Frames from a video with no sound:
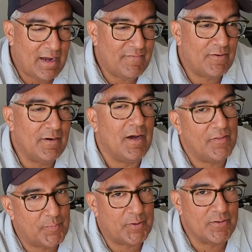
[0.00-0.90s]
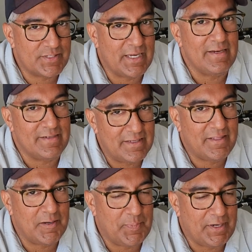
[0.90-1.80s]
I've heard other pros say
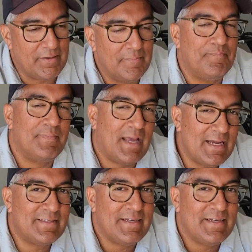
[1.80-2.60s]
dithiopyr. I say